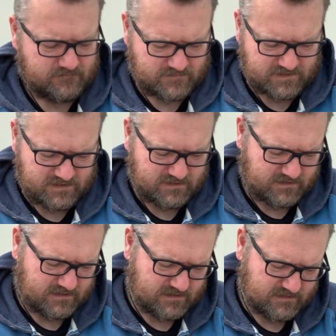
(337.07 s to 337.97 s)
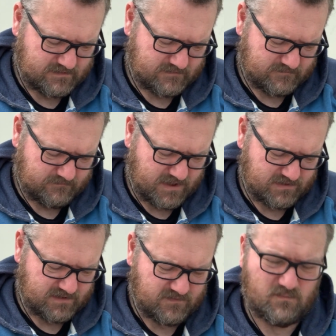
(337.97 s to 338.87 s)
These are,
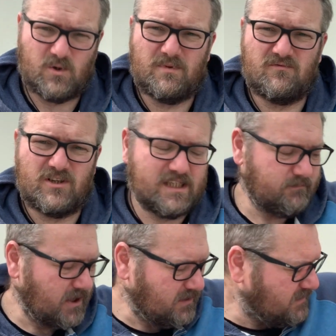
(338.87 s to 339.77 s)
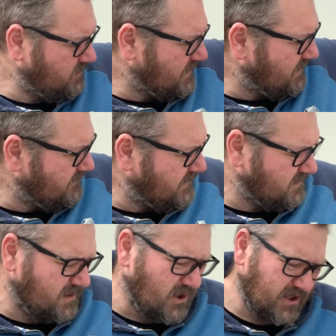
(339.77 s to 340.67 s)
most of them will be Reebok, but then I think
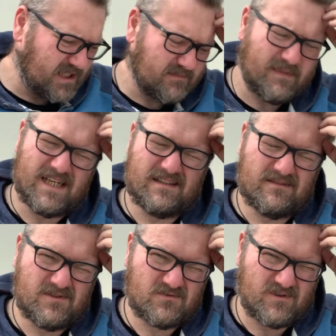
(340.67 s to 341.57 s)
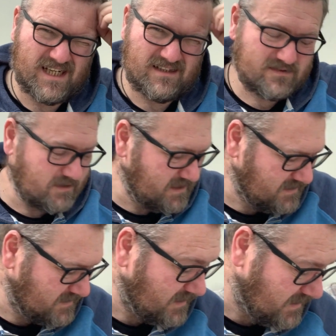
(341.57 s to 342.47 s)
Nike made them as well as
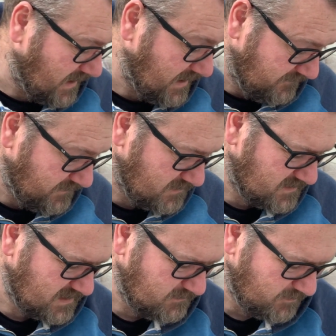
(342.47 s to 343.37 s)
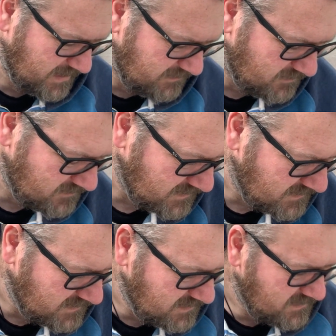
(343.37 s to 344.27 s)
NFL team apparel
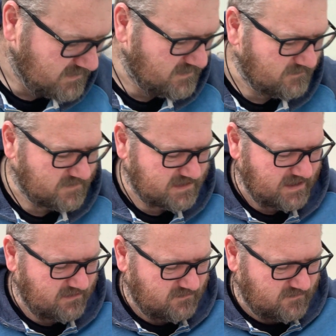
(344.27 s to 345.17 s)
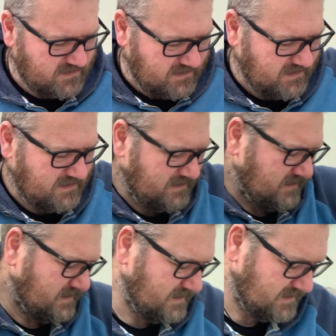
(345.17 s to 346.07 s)
themselves.
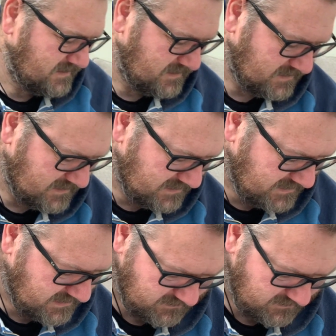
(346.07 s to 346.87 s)
Here